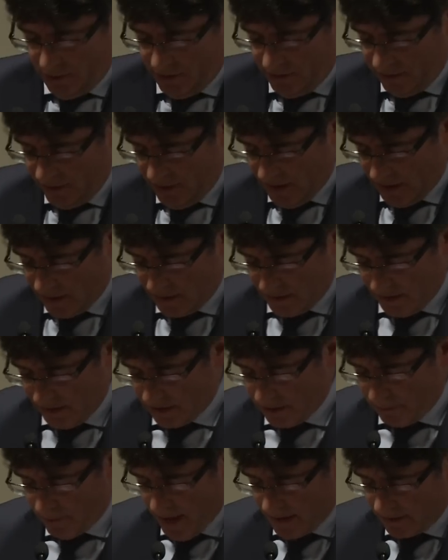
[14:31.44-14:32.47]
with an
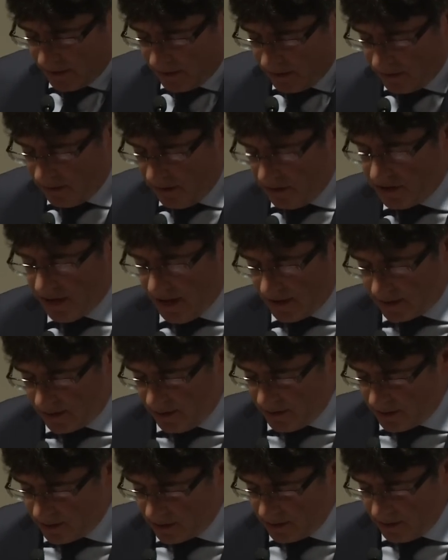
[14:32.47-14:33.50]
independent
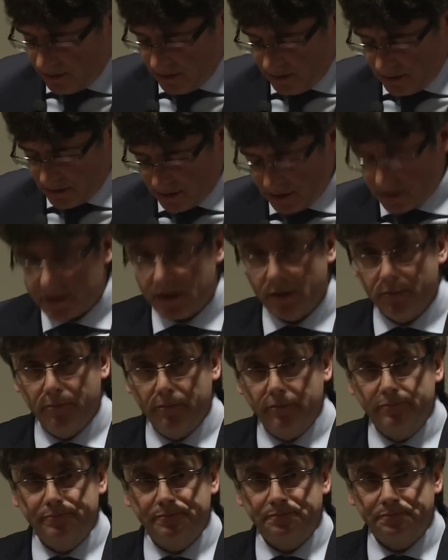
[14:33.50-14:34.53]
justice system.